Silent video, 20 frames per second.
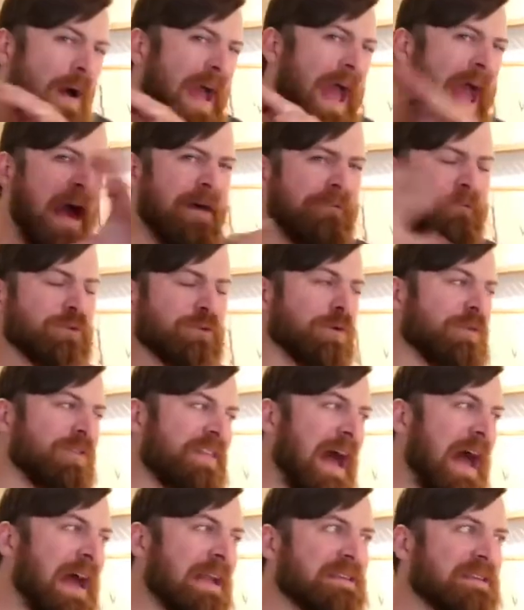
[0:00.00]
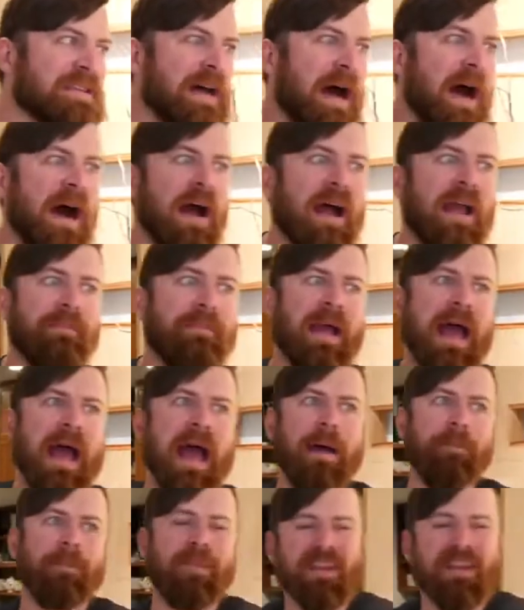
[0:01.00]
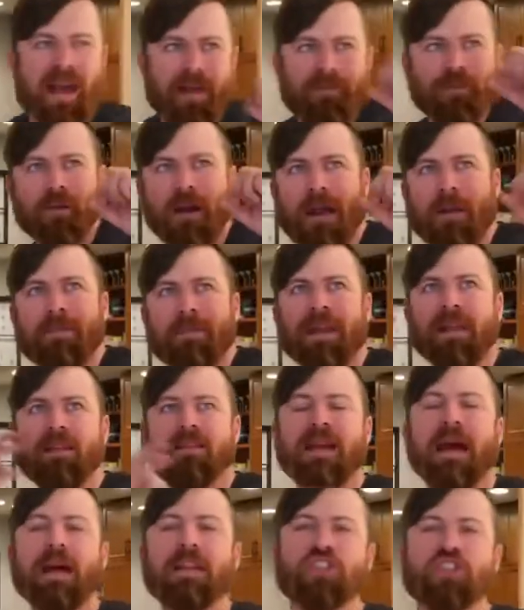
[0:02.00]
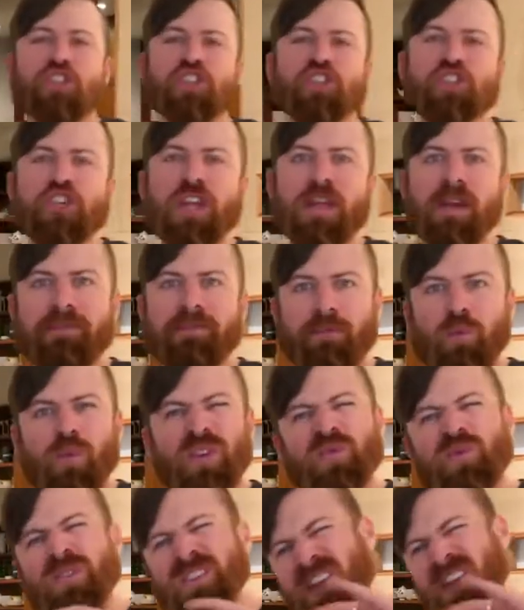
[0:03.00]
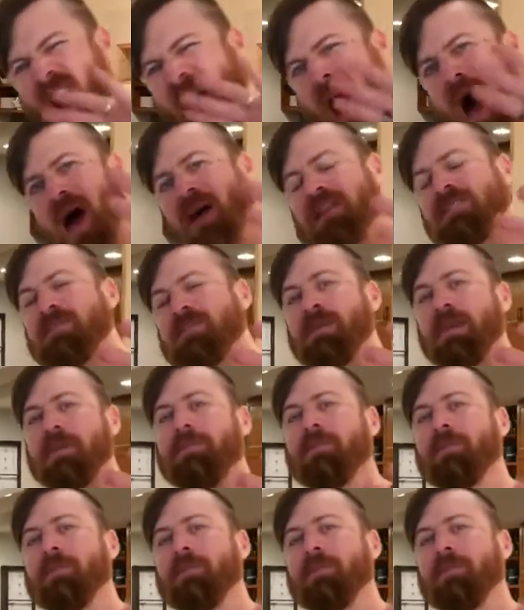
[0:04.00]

after that time happened, after I made that shift, which was cosmic for